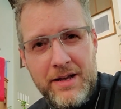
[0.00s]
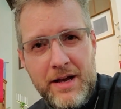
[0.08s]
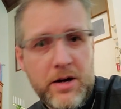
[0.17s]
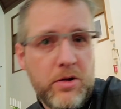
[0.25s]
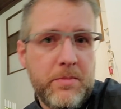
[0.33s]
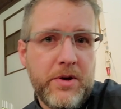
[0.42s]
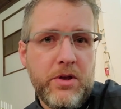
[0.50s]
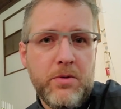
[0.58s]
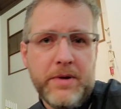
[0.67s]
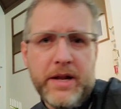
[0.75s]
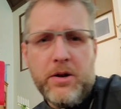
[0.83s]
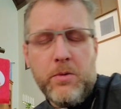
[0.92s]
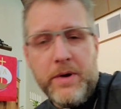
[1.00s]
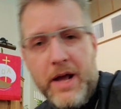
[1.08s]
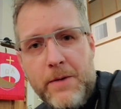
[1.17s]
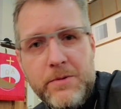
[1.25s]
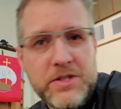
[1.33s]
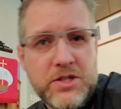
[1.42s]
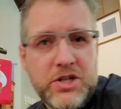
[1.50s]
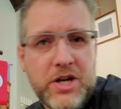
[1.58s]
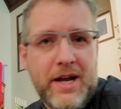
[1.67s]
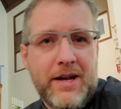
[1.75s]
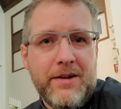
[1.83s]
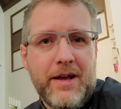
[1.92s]
I don't know about you, but I know when I was a
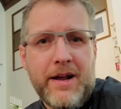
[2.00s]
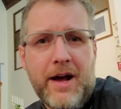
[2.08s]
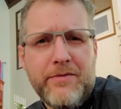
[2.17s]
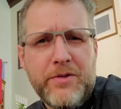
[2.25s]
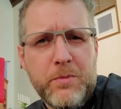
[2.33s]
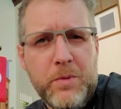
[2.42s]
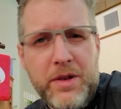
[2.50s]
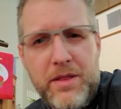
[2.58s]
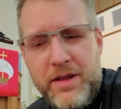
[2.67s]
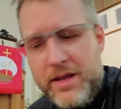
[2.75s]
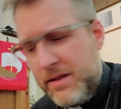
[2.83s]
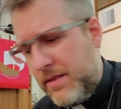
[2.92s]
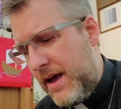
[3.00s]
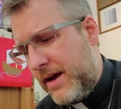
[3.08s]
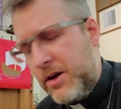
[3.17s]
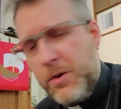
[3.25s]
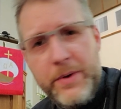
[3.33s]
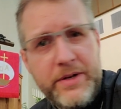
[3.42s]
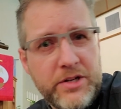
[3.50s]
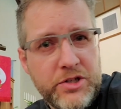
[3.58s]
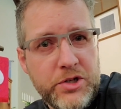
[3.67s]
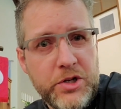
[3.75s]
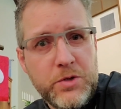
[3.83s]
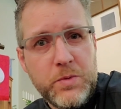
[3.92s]
child, I often would think that going to
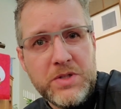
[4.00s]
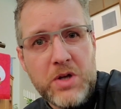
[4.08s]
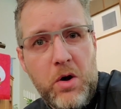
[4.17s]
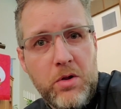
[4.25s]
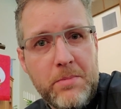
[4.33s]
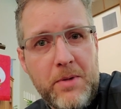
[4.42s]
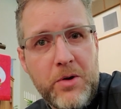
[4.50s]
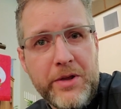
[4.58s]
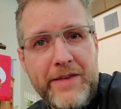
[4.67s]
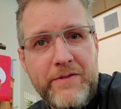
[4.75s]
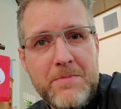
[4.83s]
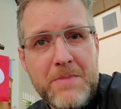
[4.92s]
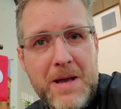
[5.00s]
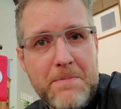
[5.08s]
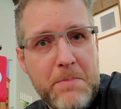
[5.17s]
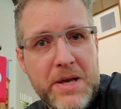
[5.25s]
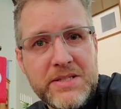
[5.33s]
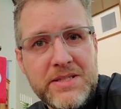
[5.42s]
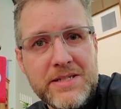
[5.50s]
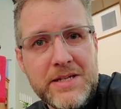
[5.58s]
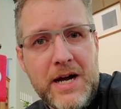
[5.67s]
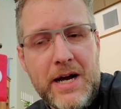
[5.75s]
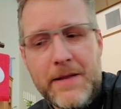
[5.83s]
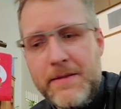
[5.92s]
church was all about giving my best to
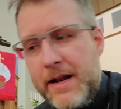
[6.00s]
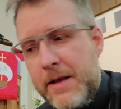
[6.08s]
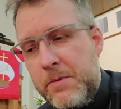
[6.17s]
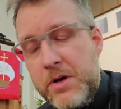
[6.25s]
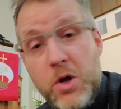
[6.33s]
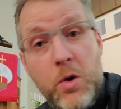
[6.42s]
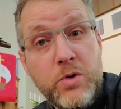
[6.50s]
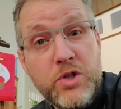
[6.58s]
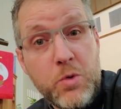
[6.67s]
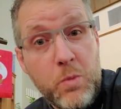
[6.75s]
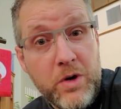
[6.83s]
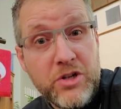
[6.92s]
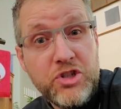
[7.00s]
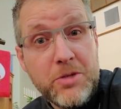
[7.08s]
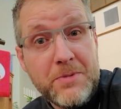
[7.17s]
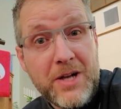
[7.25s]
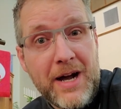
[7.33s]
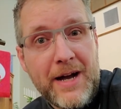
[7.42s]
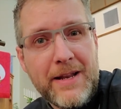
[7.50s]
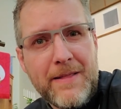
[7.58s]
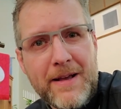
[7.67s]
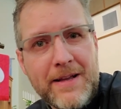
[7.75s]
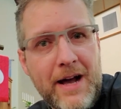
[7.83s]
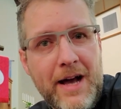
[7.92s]
God, that I would go to worship God, and
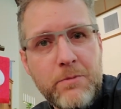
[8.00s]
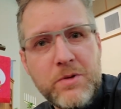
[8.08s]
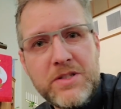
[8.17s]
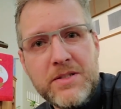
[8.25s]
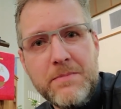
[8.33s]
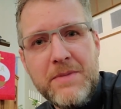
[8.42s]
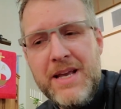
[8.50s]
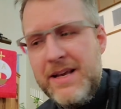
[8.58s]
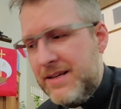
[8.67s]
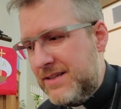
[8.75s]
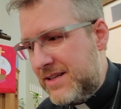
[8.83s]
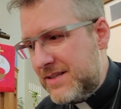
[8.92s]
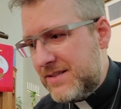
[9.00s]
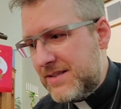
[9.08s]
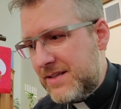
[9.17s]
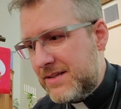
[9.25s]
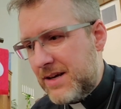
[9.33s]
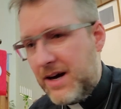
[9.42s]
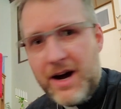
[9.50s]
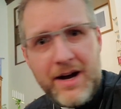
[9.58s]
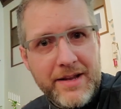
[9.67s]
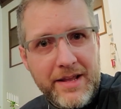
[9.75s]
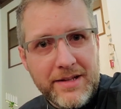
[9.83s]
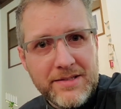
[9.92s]
that God was some distant
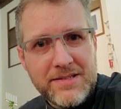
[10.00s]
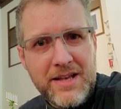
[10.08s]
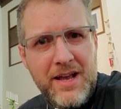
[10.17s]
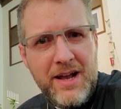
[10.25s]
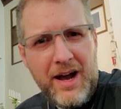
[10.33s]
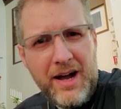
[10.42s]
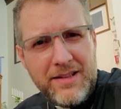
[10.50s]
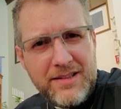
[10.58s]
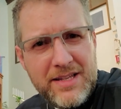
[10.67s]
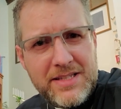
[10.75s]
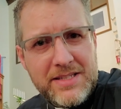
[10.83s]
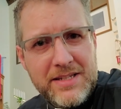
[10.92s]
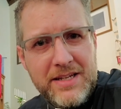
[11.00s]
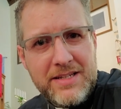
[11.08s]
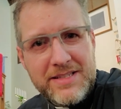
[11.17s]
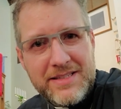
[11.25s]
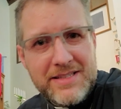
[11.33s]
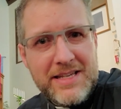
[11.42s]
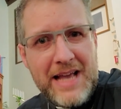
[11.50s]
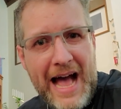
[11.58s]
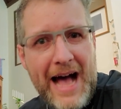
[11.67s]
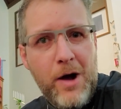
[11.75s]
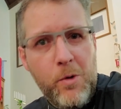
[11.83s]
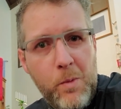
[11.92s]
audience uh, listening to see
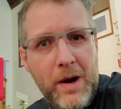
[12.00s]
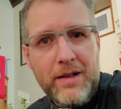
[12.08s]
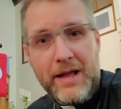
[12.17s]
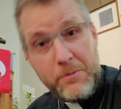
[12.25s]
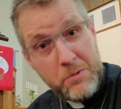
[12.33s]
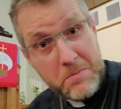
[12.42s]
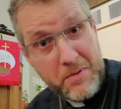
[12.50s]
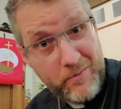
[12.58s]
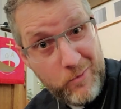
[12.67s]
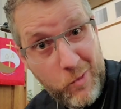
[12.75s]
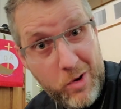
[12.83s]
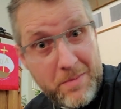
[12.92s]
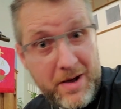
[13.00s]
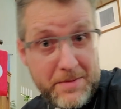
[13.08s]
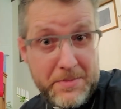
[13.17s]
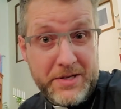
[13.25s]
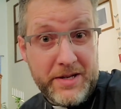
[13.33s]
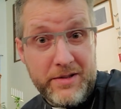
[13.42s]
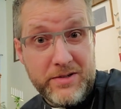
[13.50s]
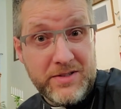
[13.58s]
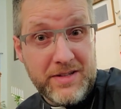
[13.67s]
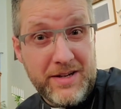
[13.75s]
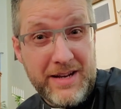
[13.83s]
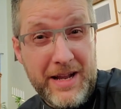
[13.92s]
how well I would perform on a particular
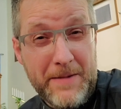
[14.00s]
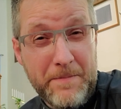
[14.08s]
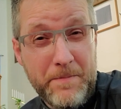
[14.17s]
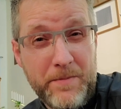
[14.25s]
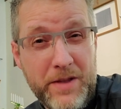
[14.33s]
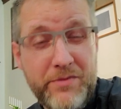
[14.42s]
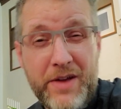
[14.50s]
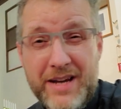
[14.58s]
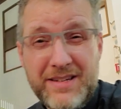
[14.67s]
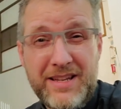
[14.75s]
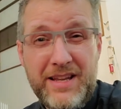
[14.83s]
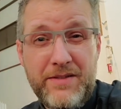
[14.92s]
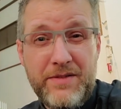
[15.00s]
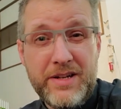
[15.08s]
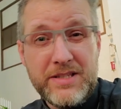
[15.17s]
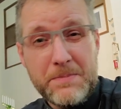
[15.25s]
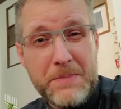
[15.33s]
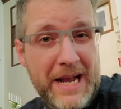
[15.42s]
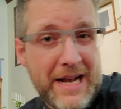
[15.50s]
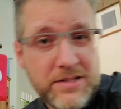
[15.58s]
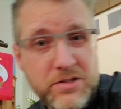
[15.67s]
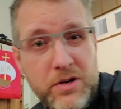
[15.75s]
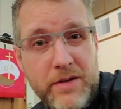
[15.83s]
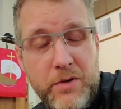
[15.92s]
Sunday. In fact, even as a
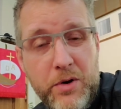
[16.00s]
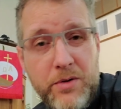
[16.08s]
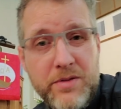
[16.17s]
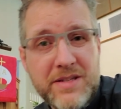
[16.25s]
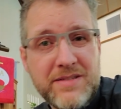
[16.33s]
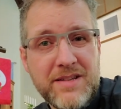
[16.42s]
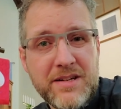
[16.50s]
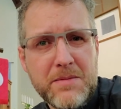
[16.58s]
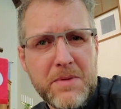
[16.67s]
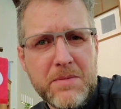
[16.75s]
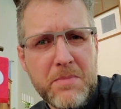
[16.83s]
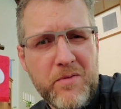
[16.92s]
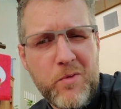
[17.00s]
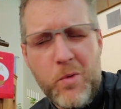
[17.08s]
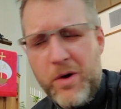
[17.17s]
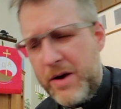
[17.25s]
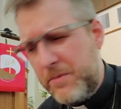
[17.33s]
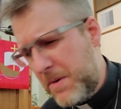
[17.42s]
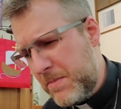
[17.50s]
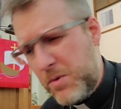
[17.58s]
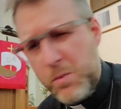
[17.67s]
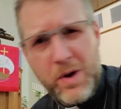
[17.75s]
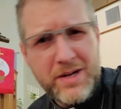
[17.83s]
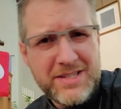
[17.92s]
pastor, I've heard this sentiment before. I remember
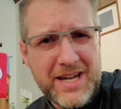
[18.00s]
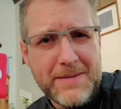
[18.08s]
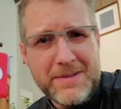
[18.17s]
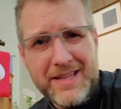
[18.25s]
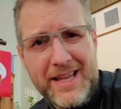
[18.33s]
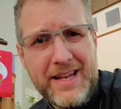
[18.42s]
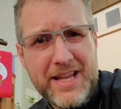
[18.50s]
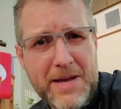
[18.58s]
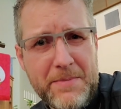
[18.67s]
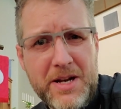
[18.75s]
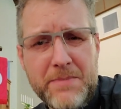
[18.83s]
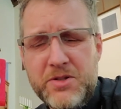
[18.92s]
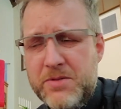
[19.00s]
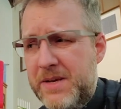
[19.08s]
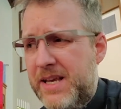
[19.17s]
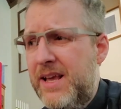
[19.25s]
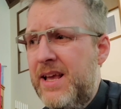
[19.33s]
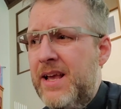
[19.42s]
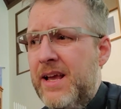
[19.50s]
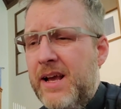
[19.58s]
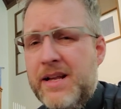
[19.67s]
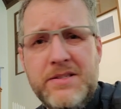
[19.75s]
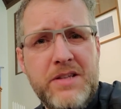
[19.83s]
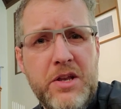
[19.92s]
one time a lady coming up to me
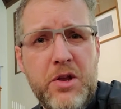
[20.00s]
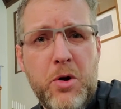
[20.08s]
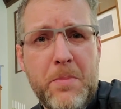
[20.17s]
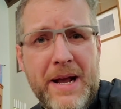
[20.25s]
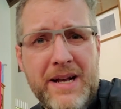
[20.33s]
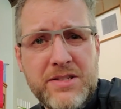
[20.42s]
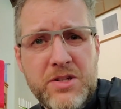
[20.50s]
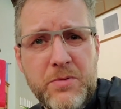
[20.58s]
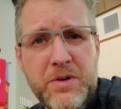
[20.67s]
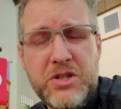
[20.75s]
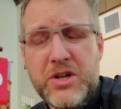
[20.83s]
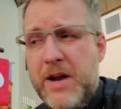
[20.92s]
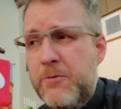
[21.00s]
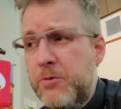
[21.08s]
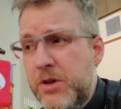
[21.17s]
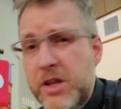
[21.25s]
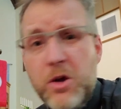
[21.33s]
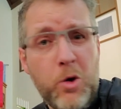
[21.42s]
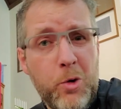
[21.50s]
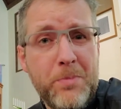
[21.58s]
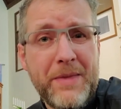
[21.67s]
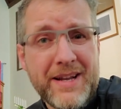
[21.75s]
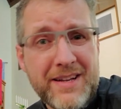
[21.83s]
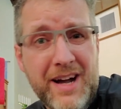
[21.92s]
and saying, You know, Pastor Richard, I really hope
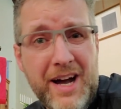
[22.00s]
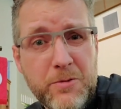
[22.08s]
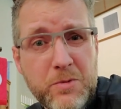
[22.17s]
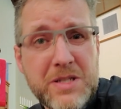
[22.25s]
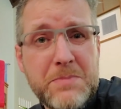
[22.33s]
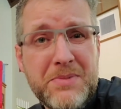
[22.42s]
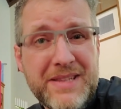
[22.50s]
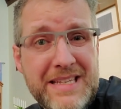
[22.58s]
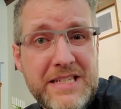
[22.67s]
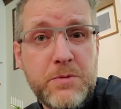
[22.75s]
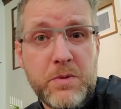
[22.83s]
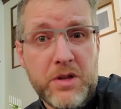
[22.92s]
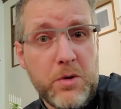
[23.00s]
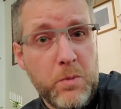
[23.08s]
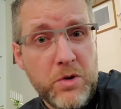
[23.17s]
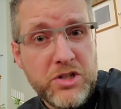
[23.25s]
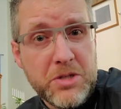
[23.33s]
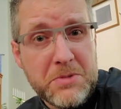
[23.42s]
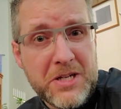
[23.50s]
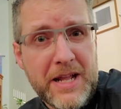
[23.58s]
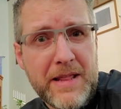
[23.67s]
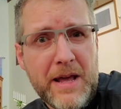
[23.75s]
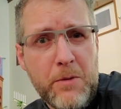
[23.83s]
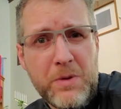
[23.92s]
that God was pleased with our worship
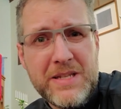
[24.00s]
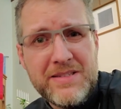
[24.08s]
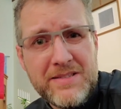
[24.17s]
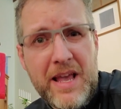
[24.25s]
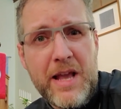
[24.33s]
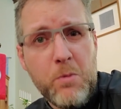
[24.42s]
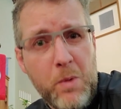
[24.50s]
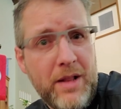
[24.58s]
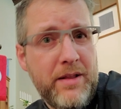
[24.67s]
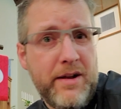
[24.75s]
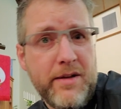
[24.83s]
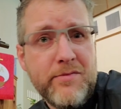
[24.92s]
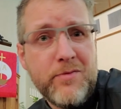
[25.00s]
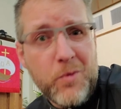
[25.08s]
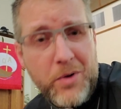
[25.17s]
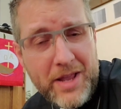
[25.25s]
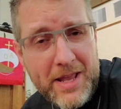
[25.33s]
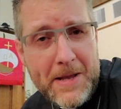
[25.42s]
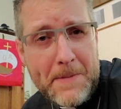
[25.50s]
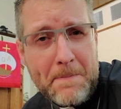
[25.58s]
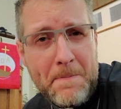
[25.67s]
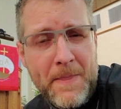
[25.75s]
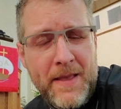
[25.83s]
today, that we sang well enough for Him.